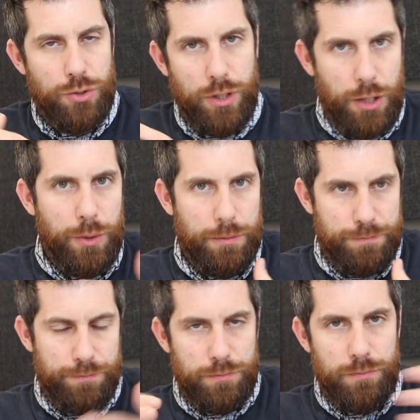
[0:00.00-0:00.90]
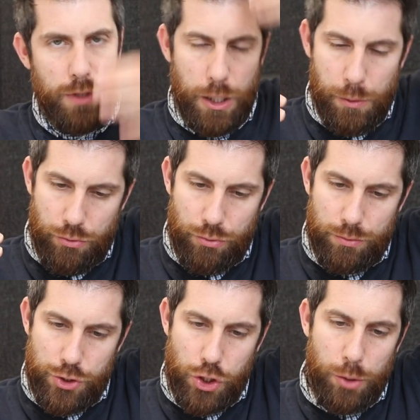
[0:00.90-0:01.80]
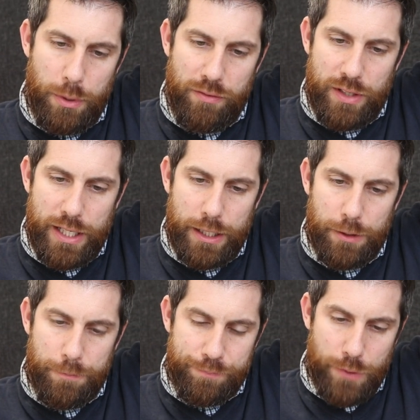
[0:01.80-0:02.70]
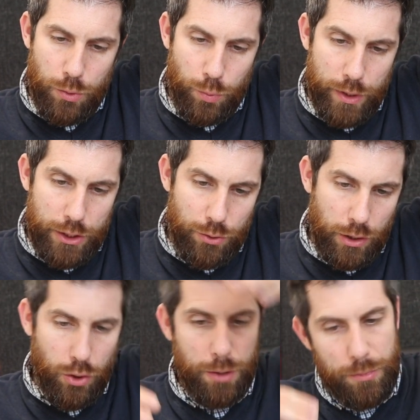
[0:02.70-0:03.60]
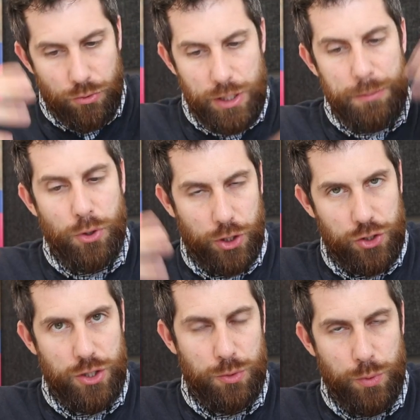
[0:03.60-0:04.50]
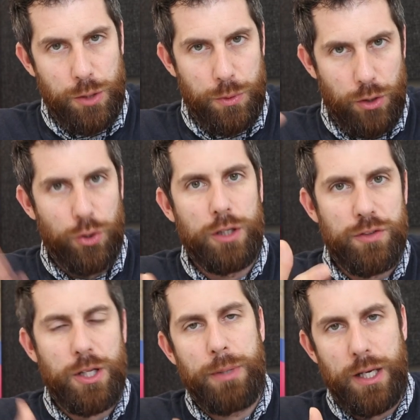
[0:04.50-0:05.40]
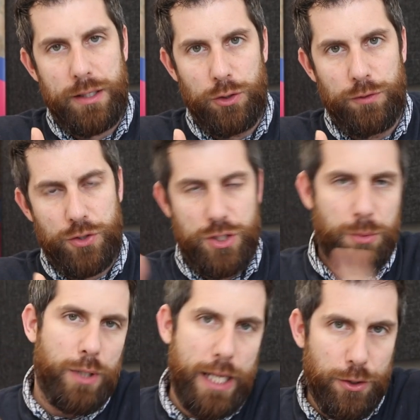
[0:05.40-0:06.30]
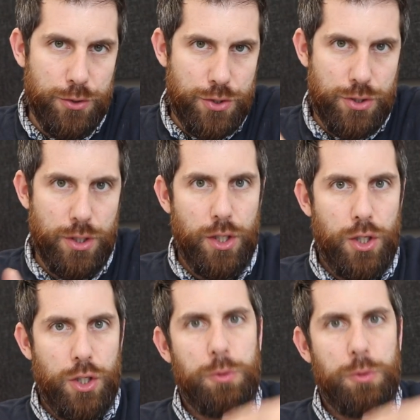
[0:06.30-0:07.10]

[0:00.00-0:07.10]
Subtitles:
So in our job every day, we do a lot of remortgaging where we're looking for a better deal for someone else.